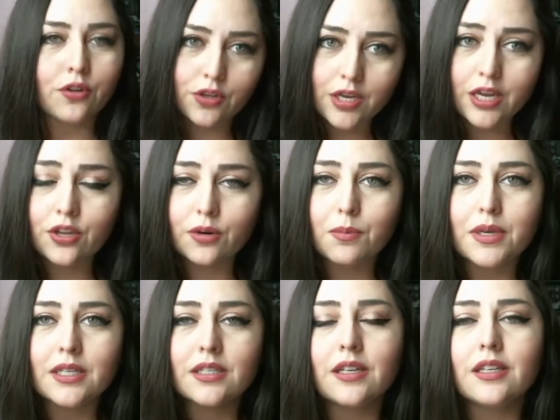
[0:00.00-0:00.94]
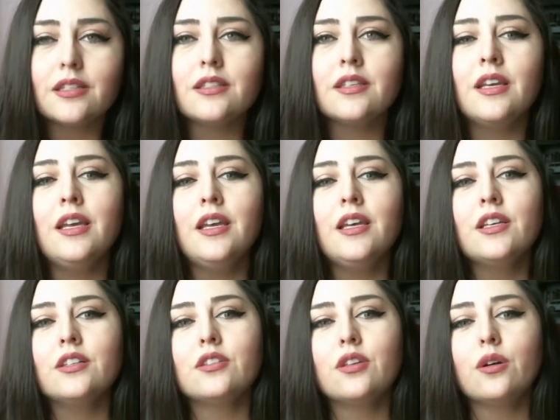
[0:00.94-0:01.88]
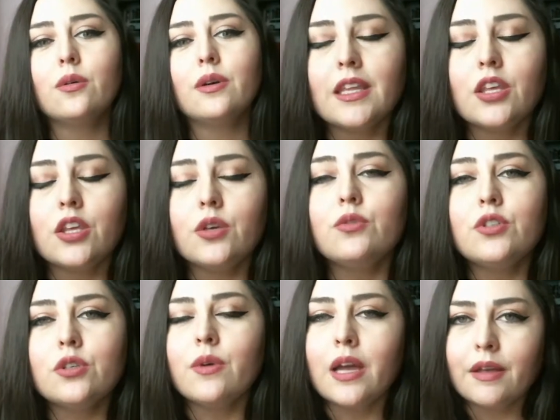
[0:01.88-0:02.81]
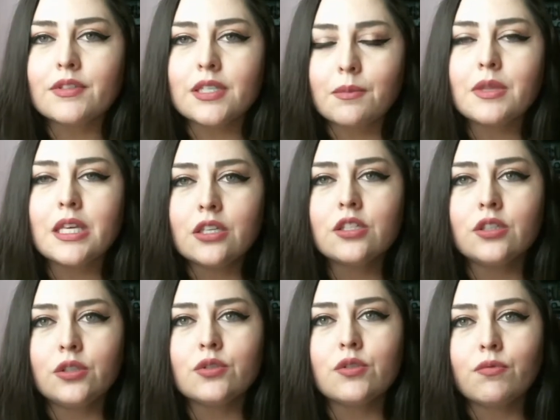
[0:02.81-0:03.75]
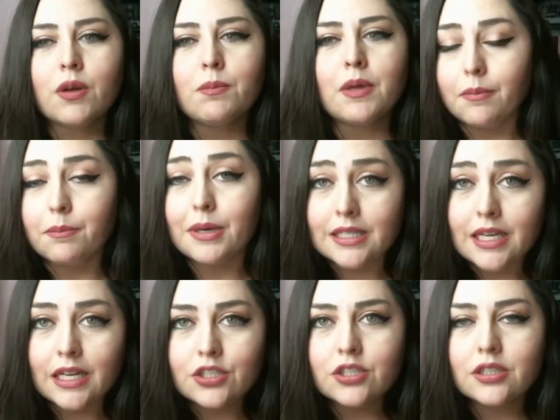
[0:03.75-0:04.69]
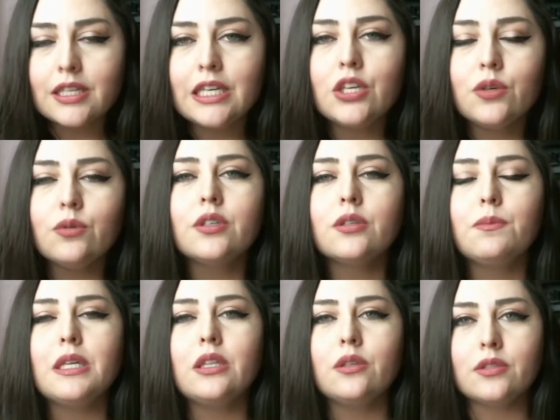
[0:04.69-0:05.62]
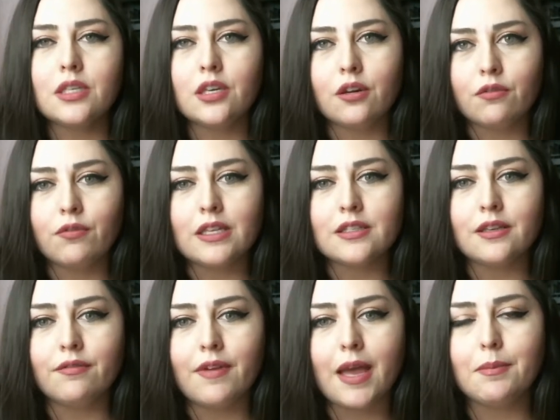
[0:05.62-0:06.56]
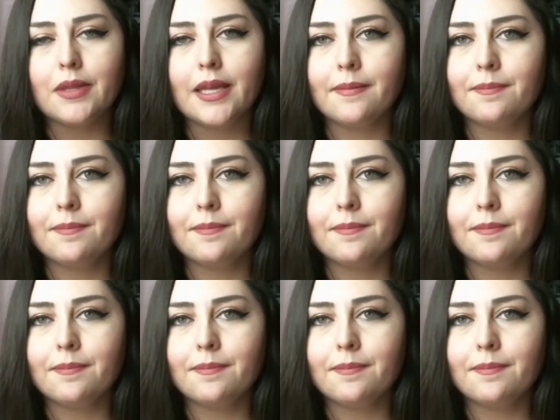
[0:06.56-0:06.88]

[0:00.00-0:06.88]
in your business. So you do have something to lose from it. Potentially, you could be losing your friends and family.